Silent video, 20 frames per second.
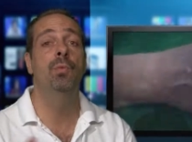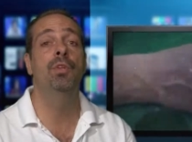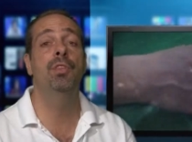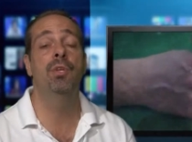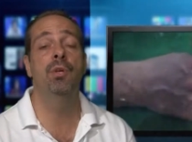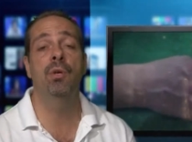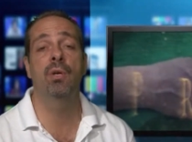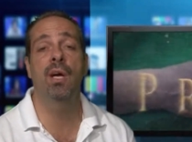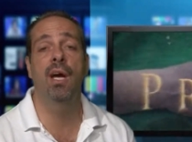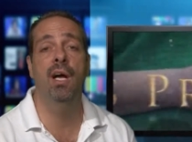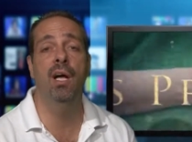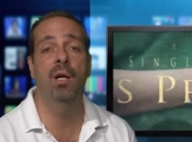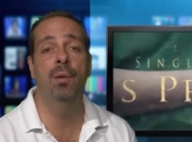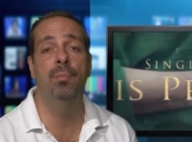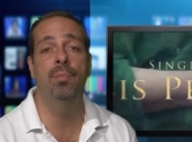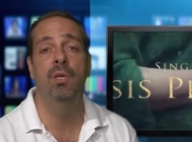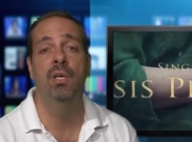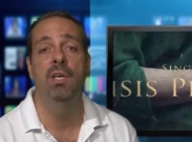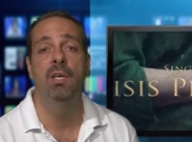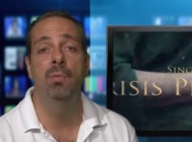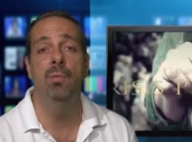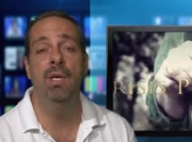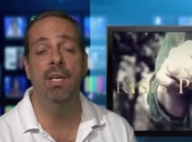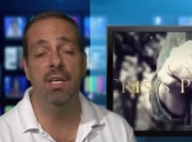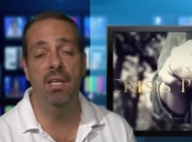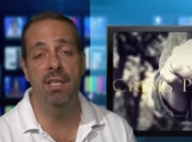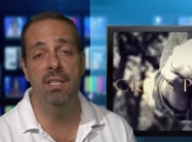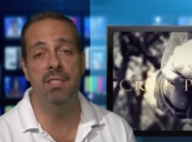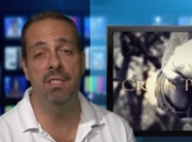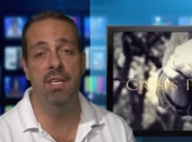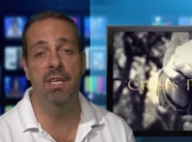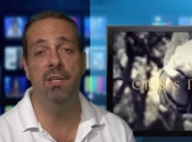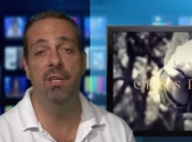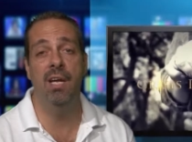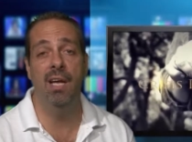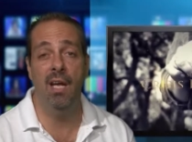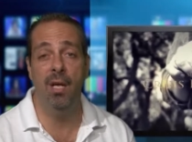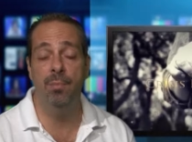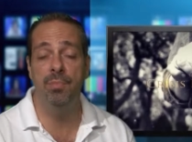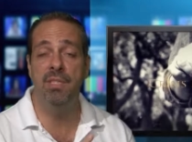With your help, we can
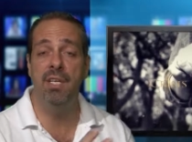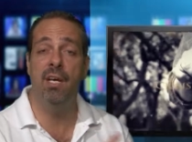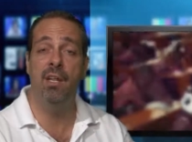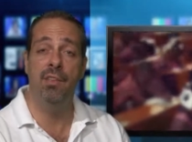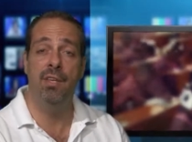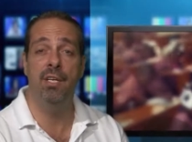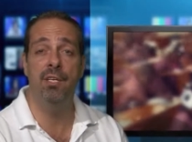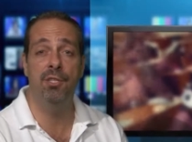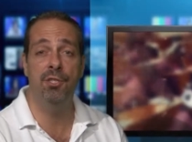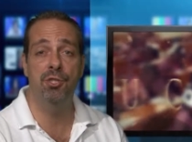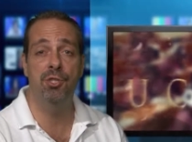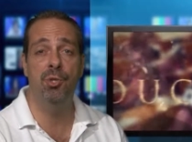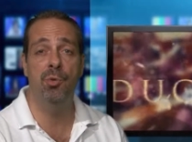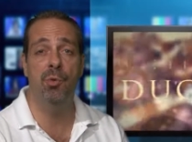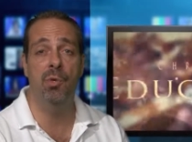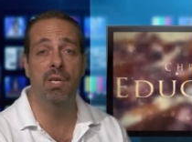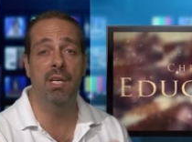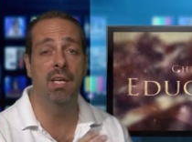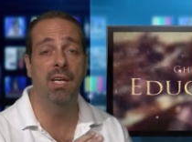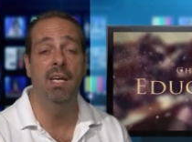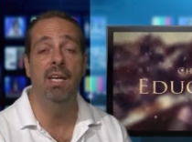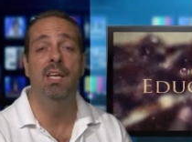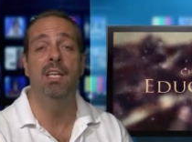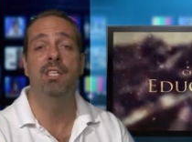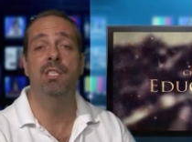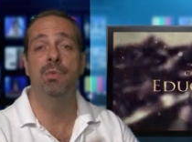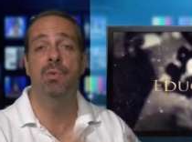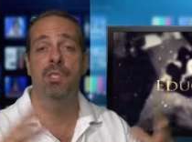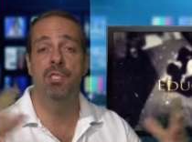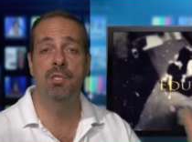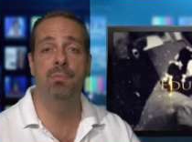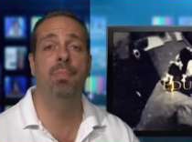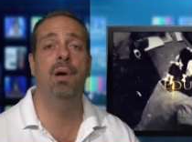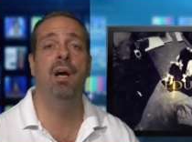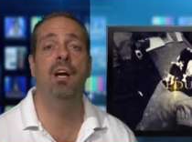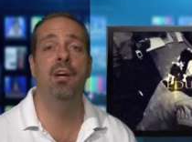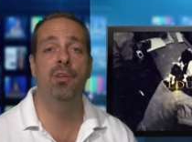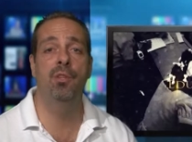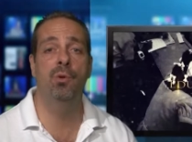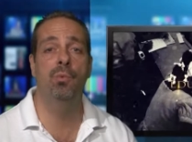continue to help tell their story to
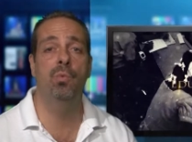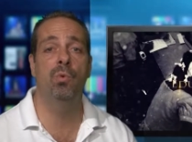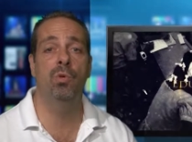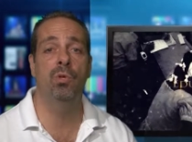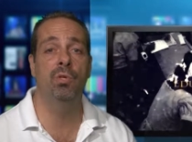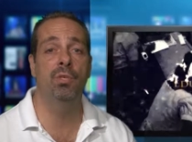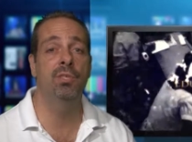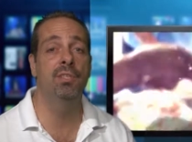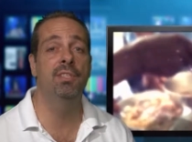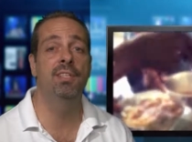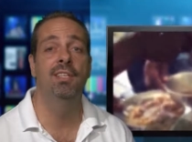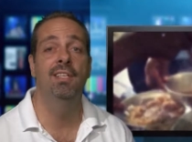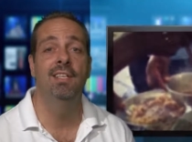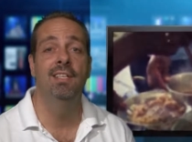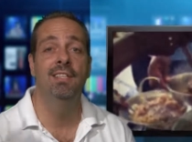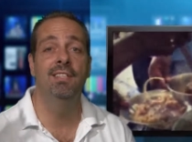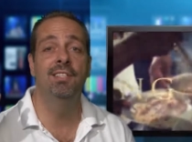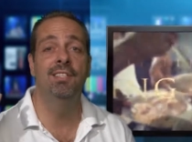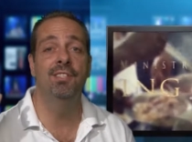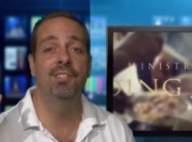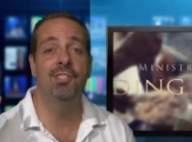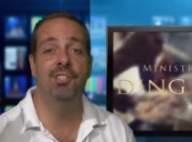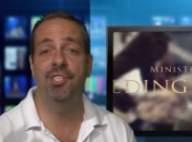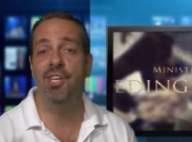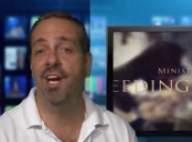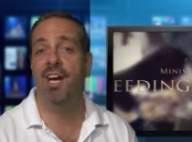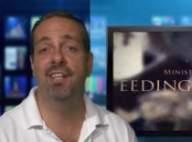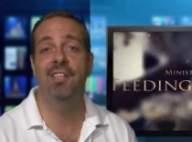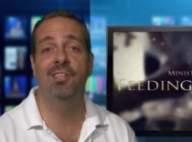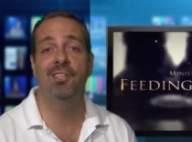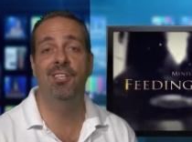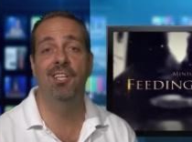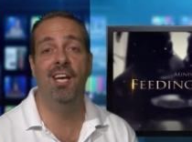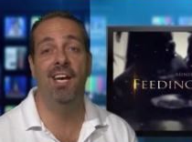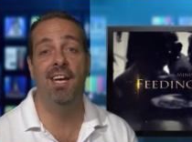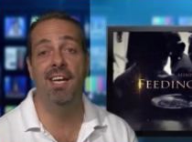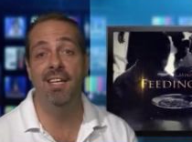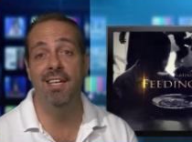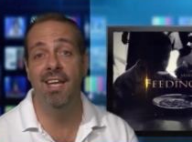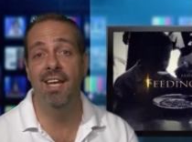inspire the world to shine their
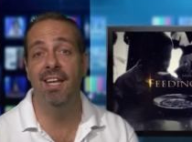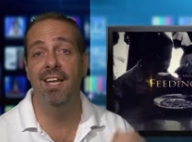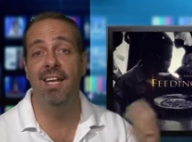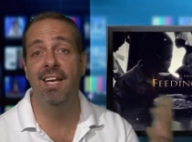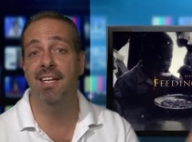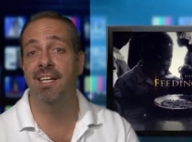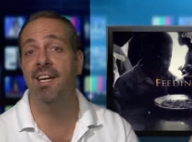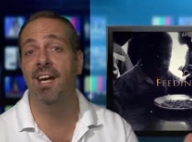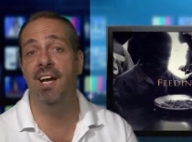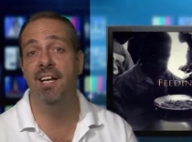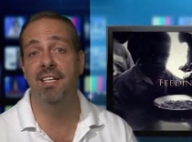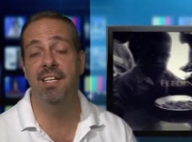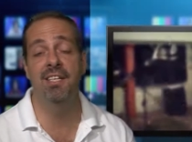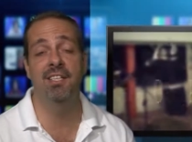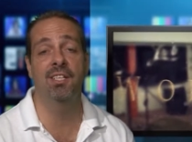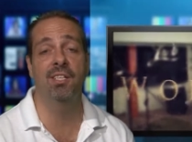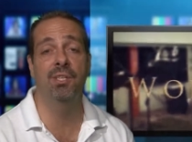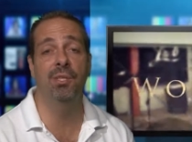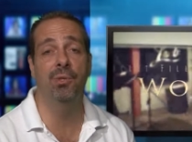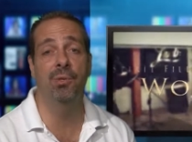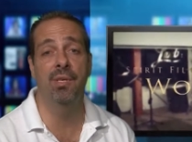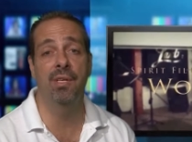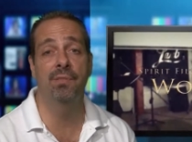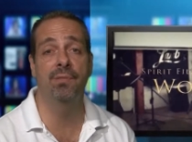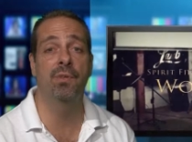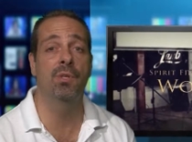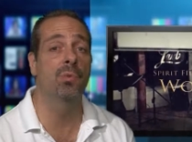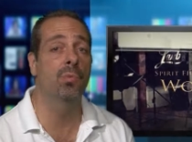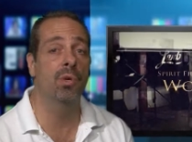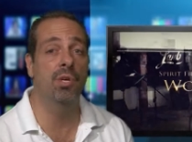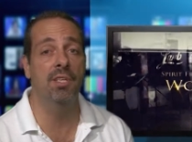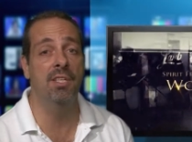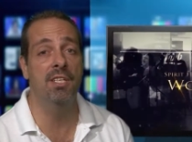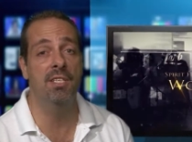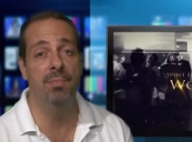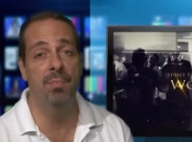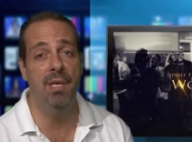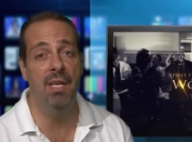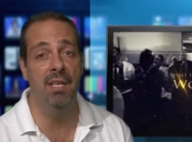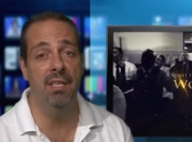light and let God get the glory for the work
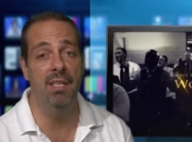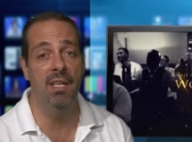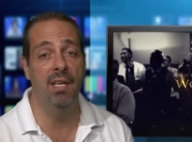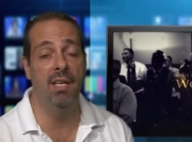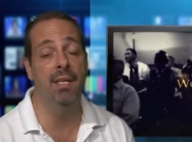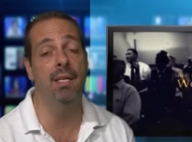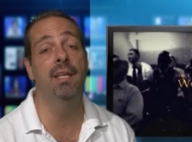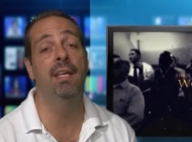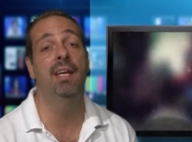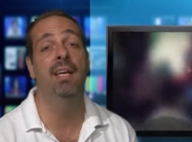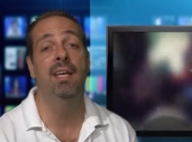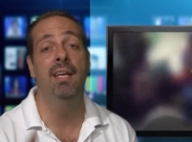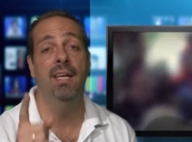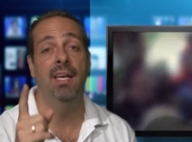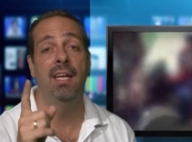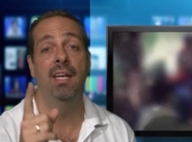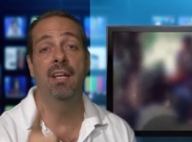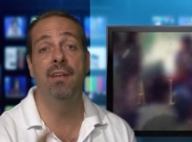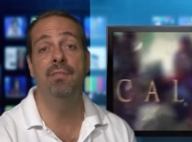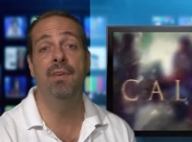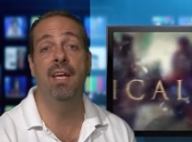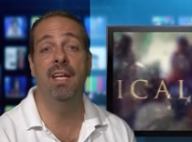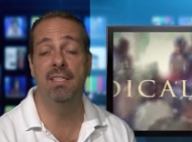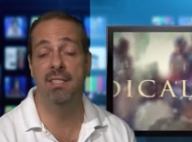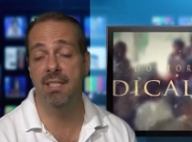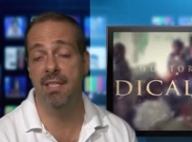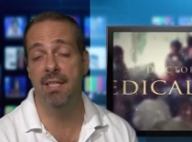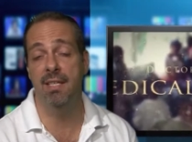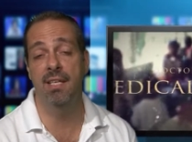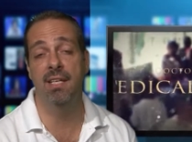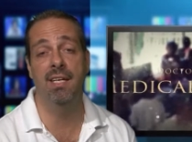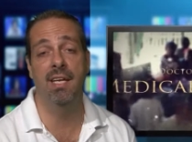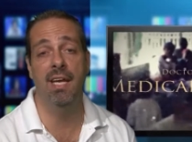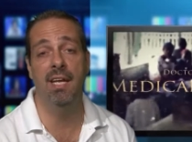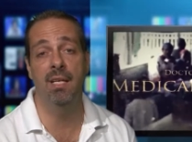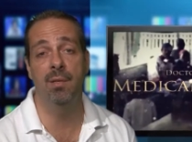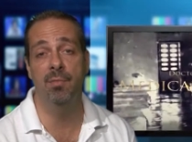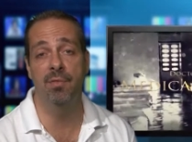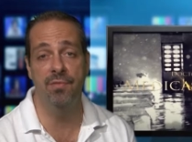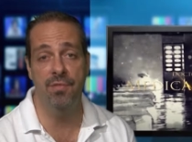that's being done in advancing the
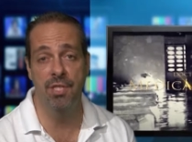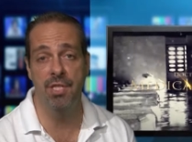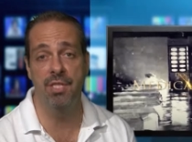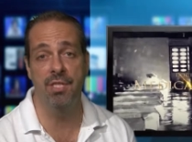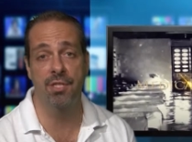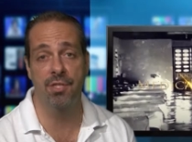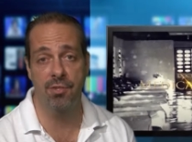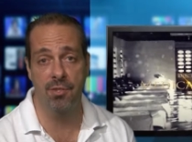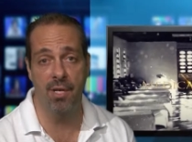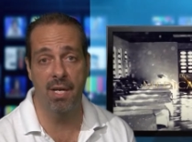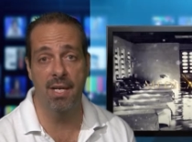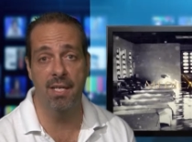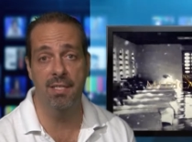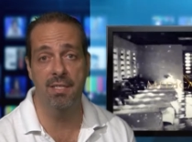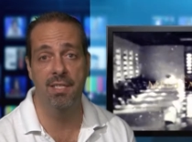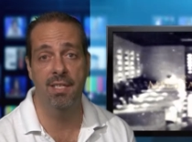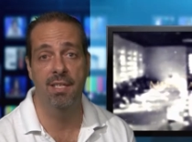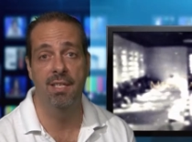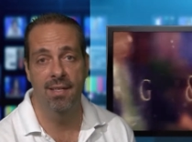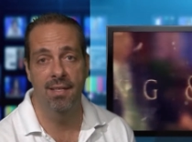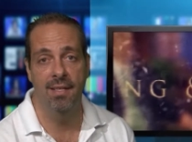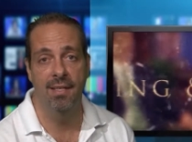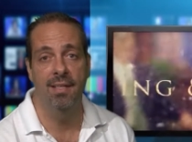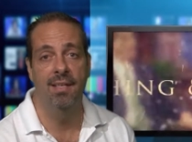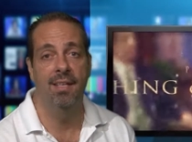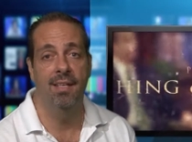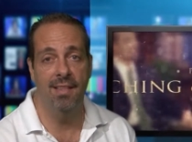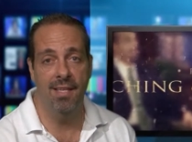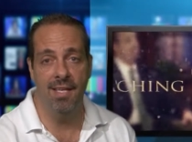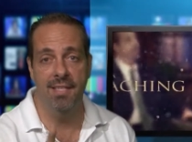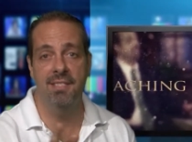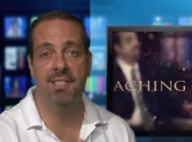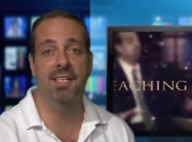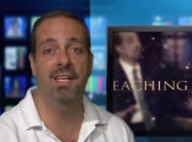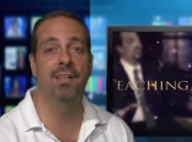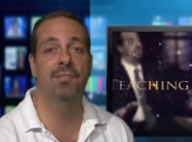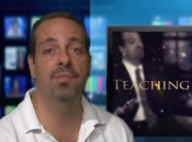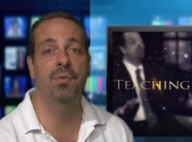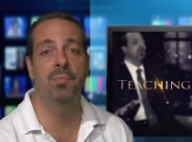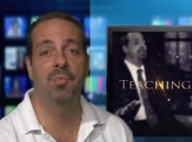kingdom of Jesus Christ. Thanks
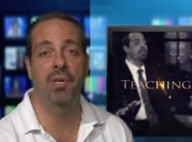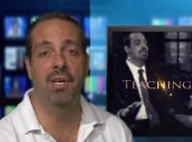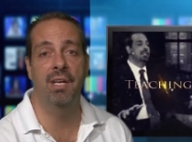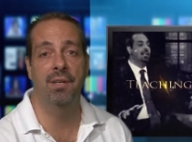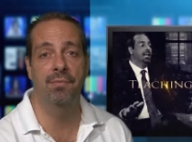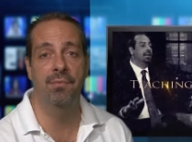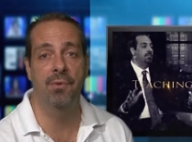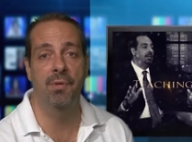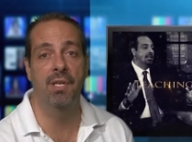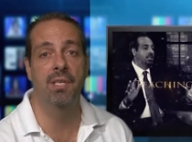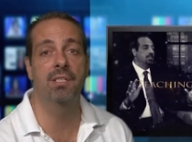again for praying for